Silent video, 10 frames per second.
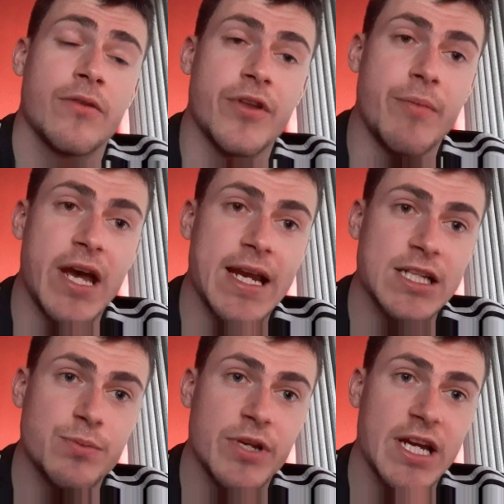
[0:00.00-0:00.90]
The main
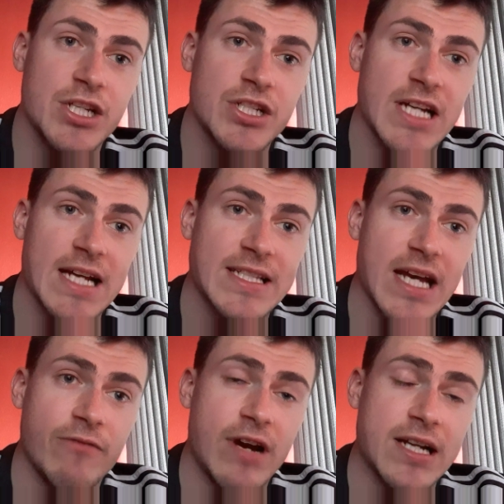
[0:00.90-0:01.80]
explanations I
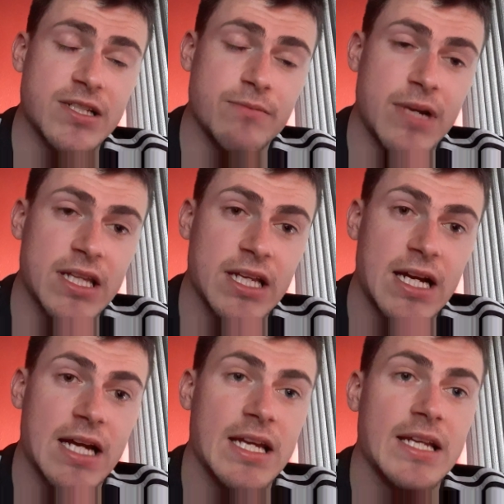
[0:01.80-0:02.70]
take Rice at Man
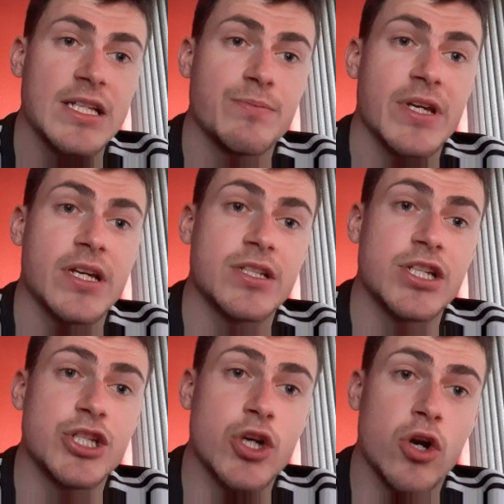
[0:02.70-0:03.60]
United is because
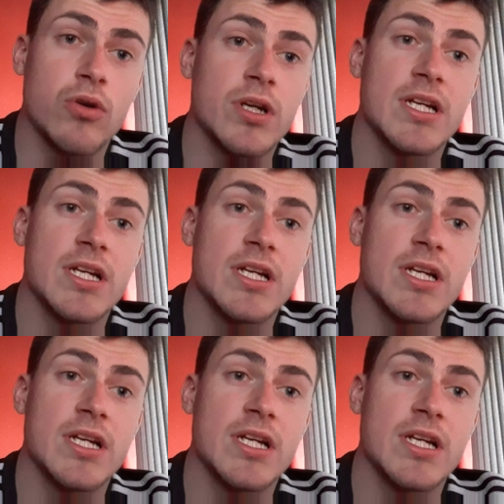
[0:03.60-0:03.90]
he's young,